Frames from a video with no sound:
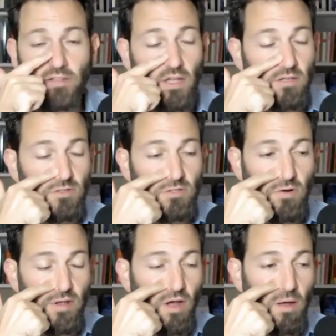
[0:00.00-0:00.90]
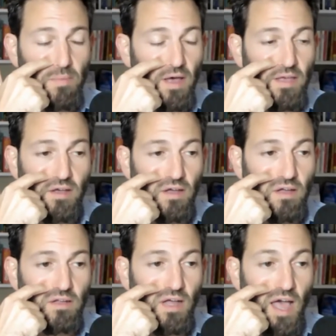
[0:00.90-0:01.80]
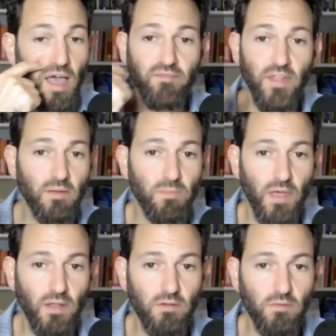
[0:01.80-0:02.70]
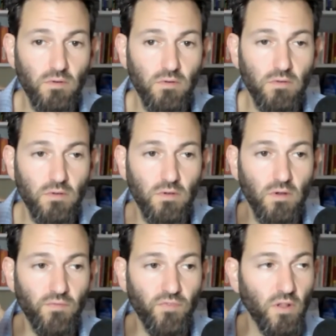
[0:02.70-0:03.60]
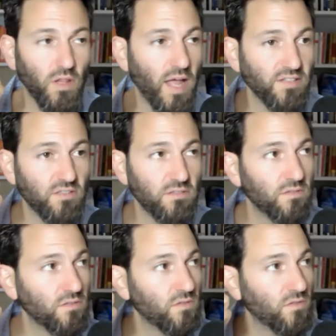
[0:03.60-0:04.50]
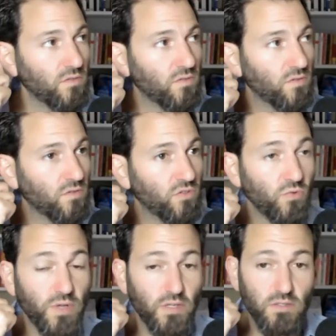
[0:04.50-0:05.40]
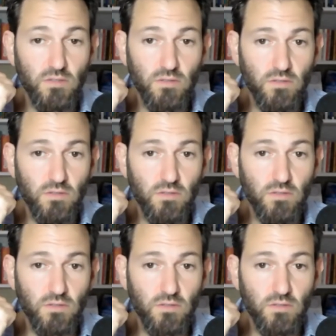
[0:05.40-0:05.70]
tell you straight up, I have neck pain for the last 2 weeks